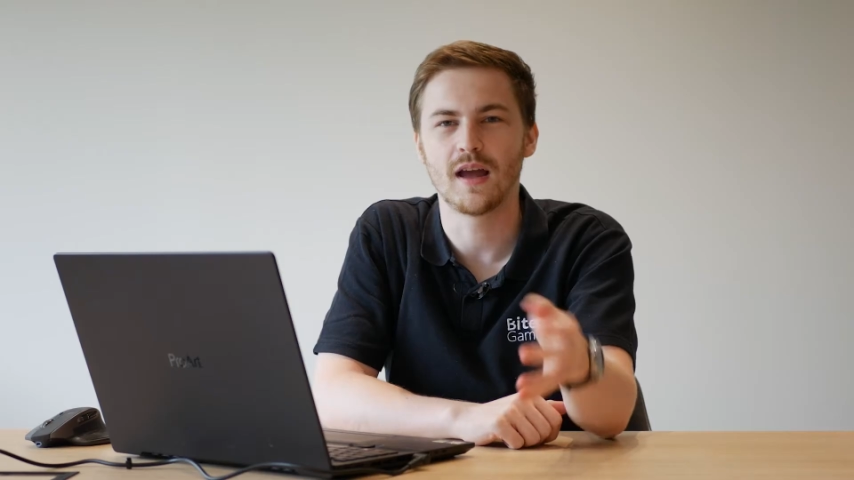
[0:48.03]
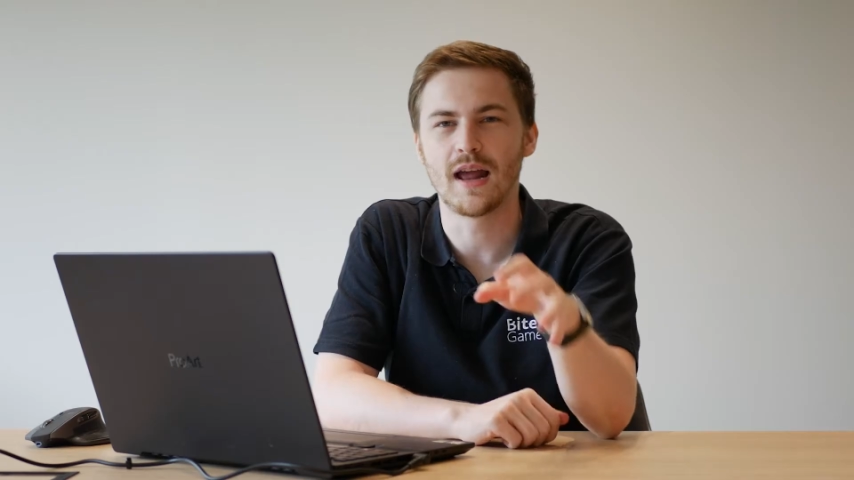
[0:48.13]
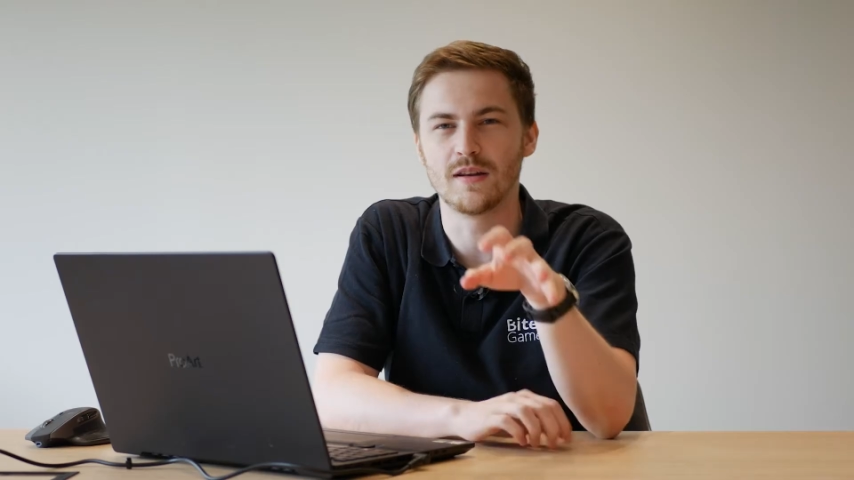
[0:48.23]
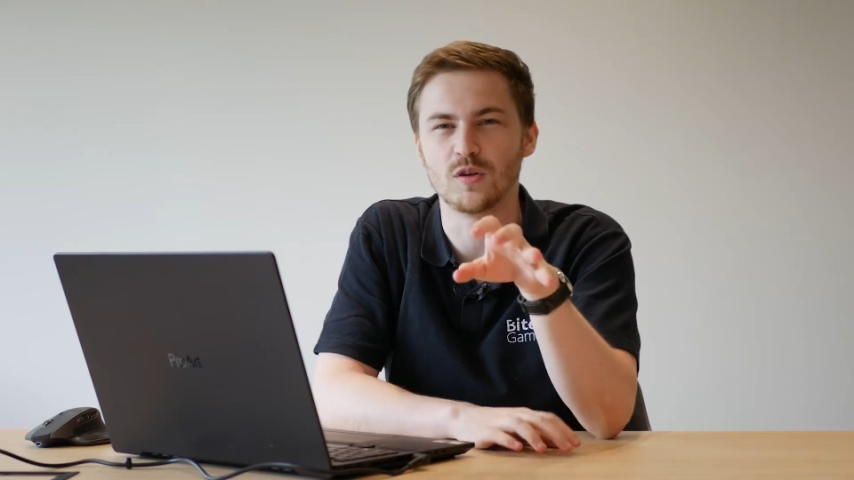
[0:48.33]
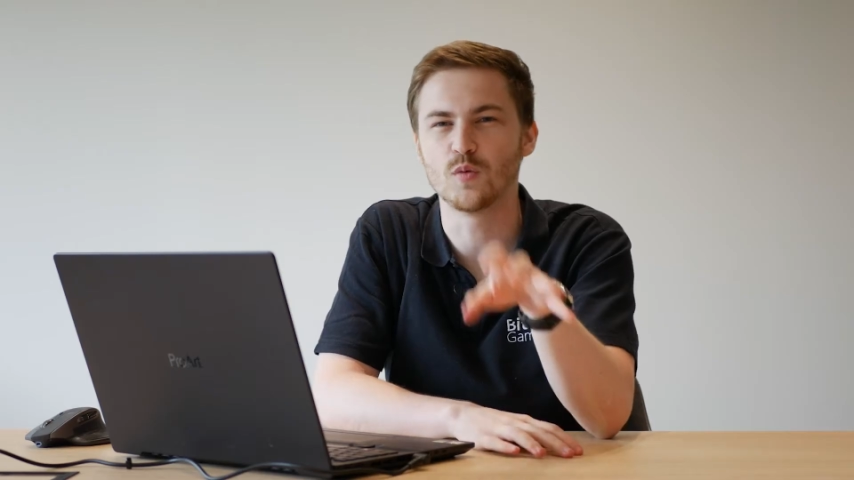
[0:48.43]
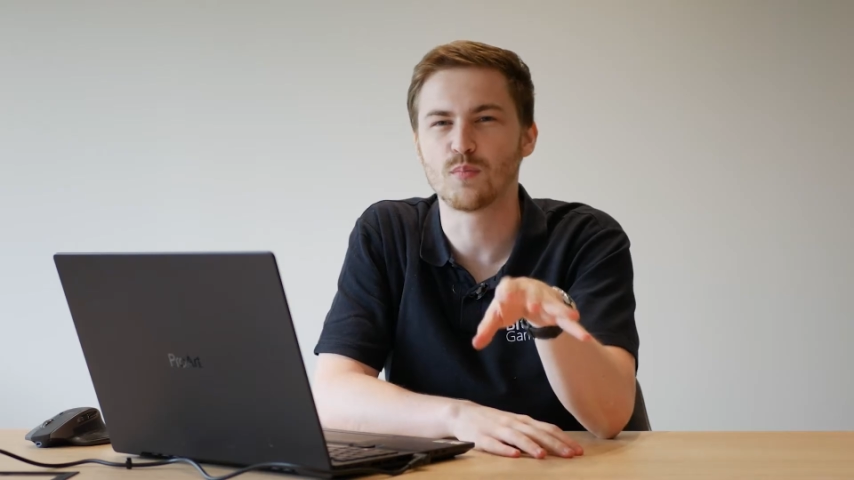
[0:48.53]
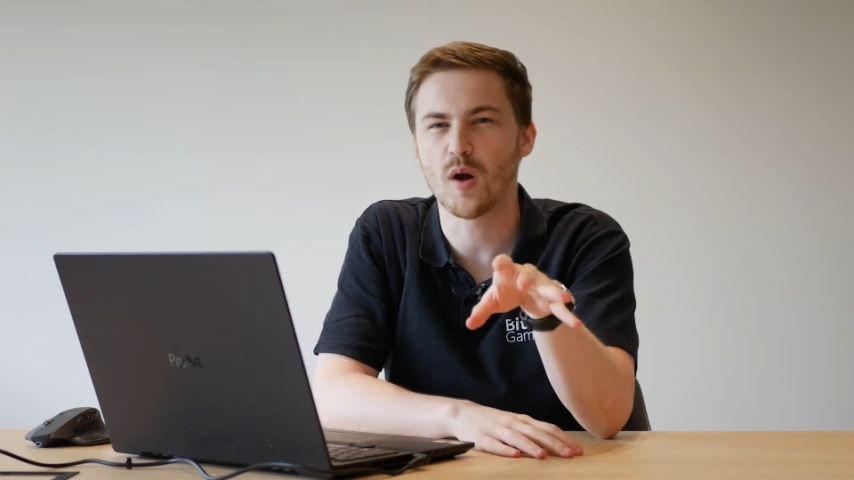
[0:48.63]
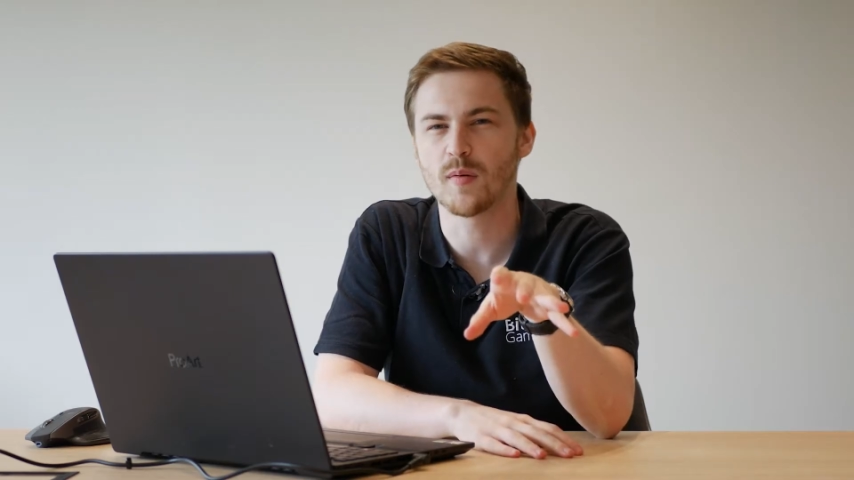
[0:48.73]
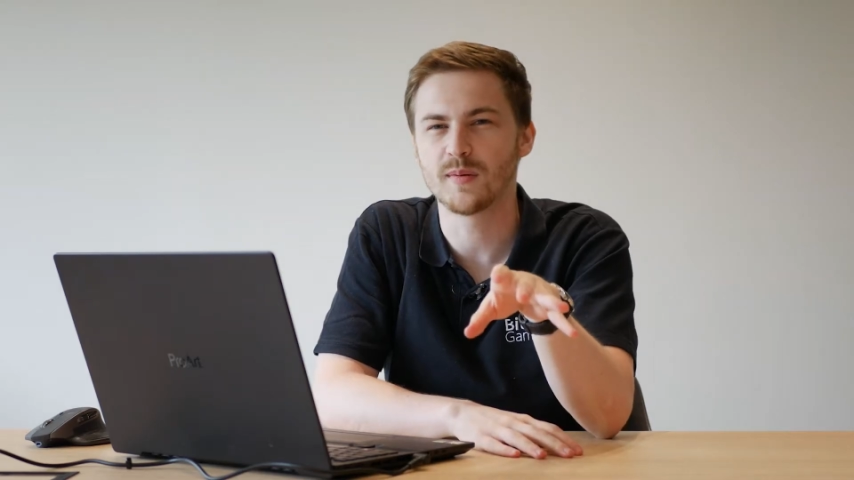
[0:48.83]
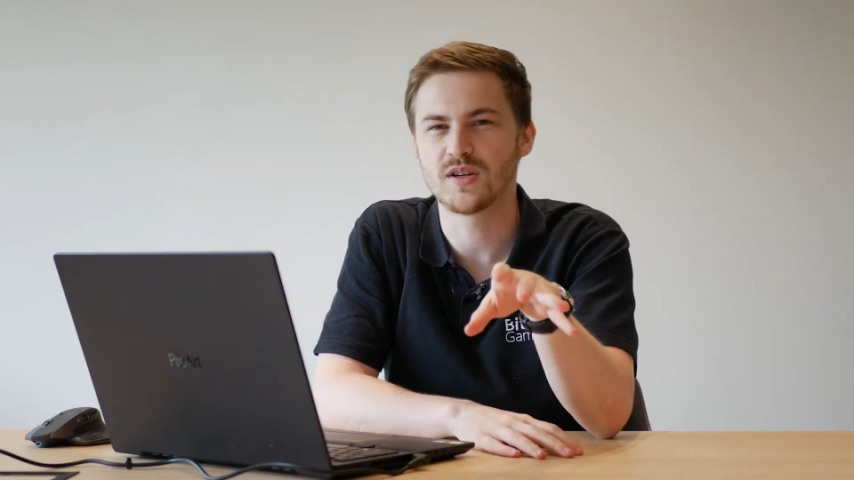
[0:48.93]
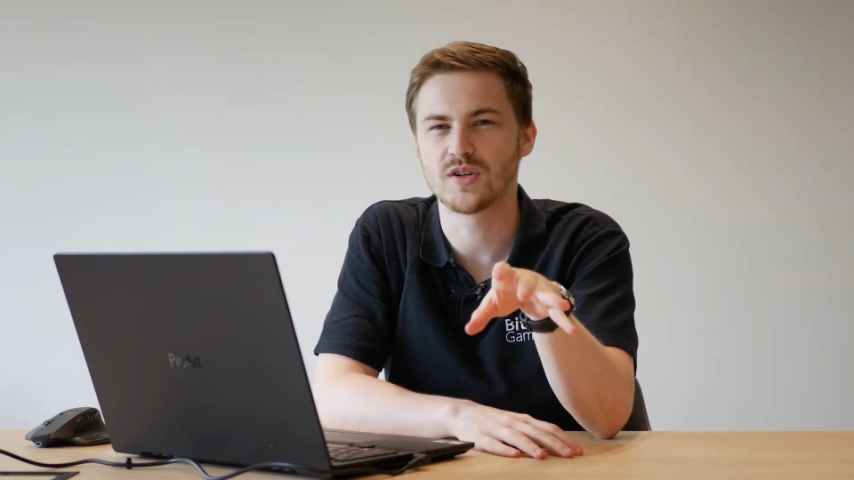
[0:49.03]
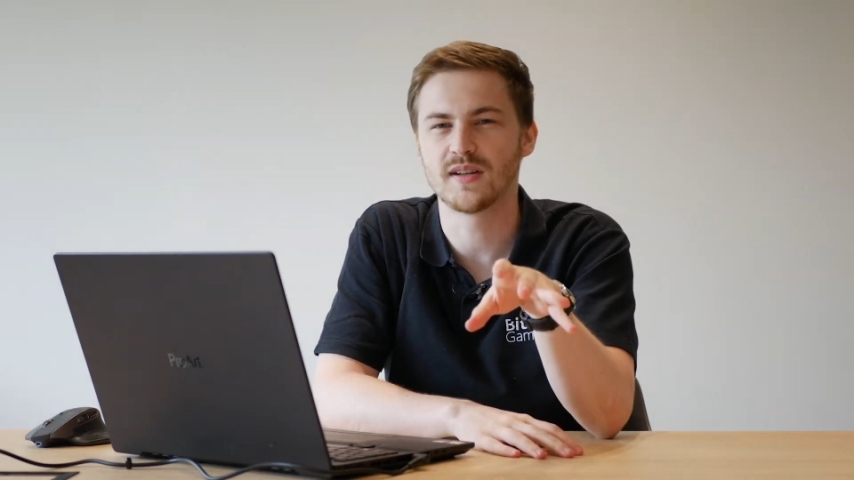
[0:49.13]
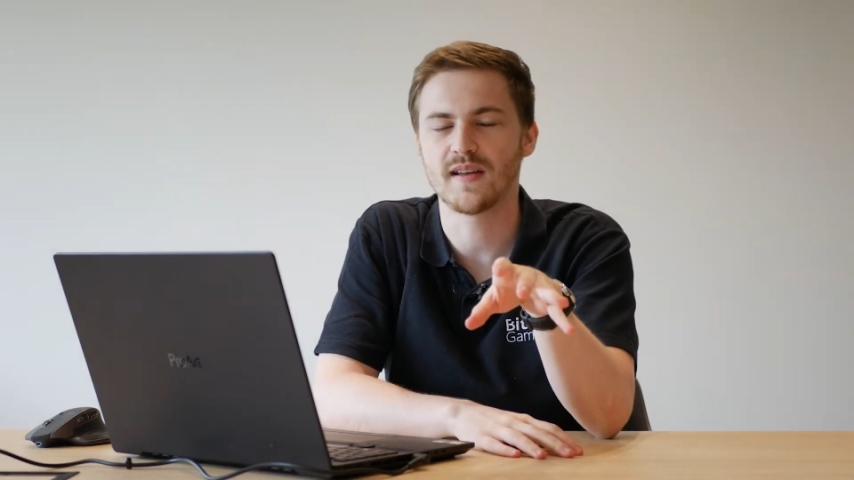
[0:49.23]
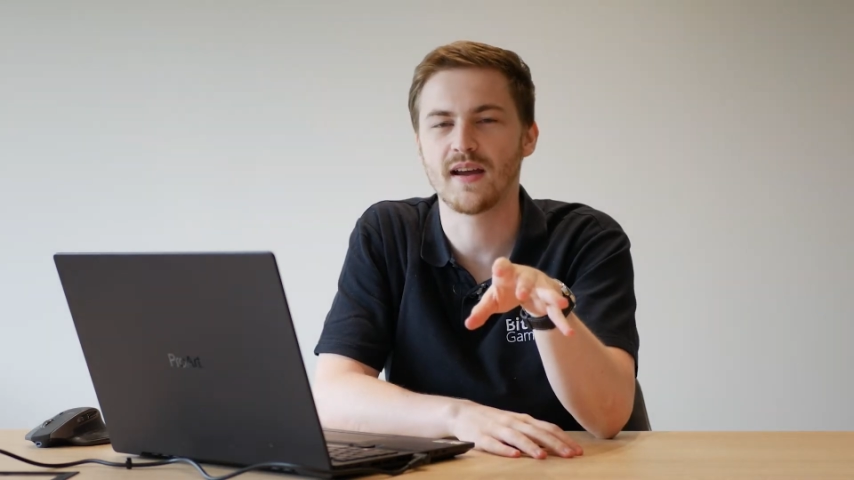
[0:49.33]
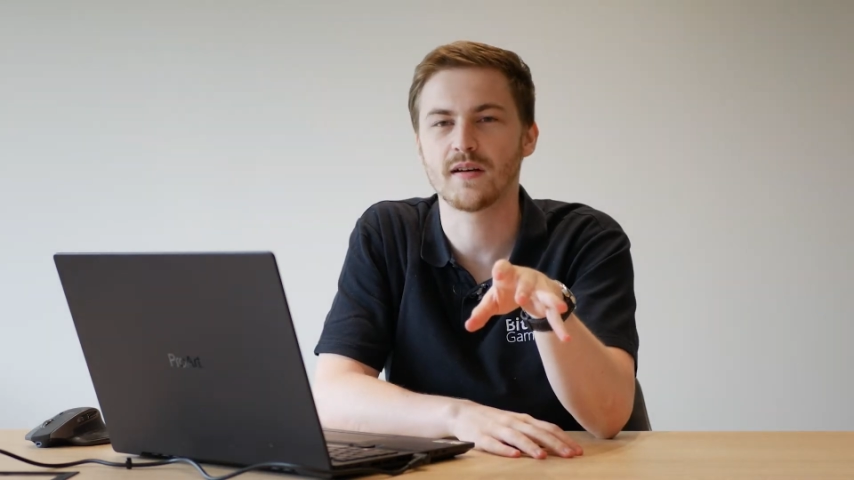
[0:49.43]
and you probably
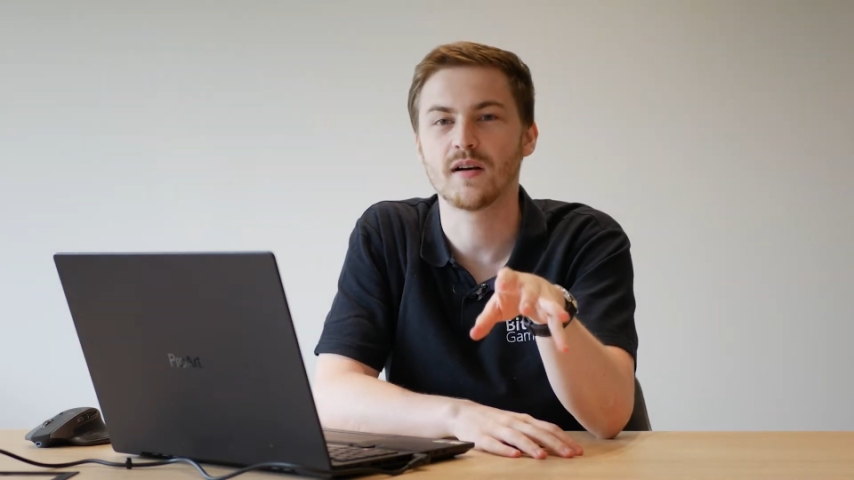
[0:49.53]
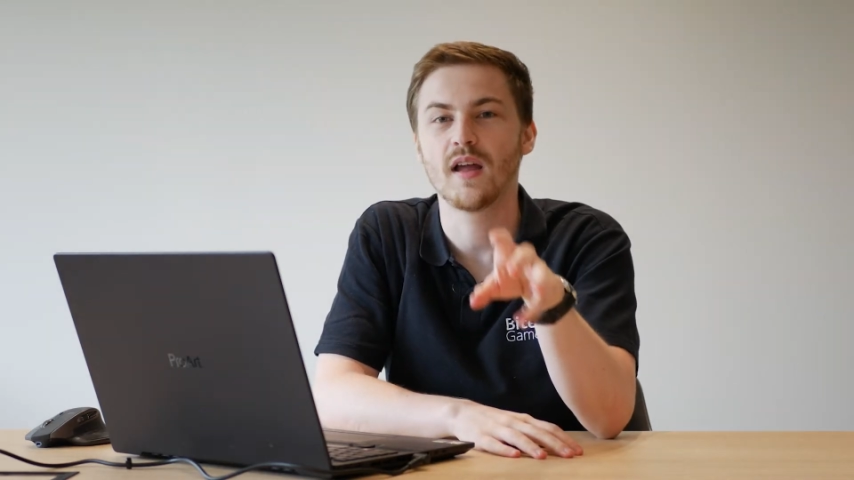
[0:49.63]
shouldn't either.